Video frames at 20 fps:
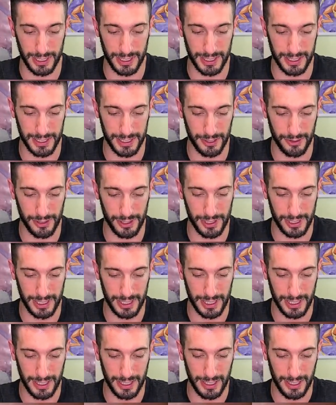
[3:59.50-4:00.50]
in this
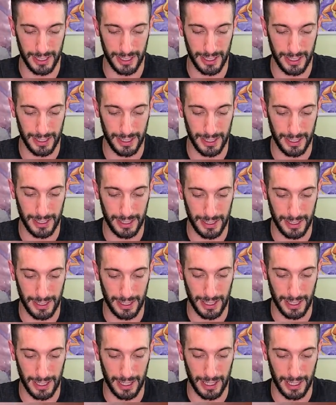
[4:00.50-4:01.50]
series.
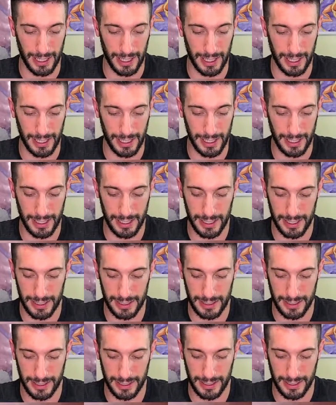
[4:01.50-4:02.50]

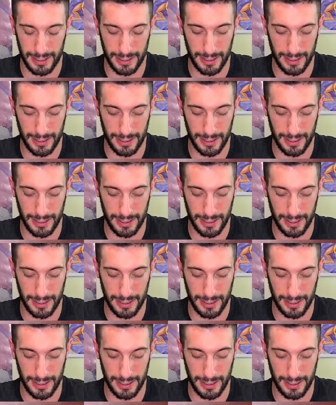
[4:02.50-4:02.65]
And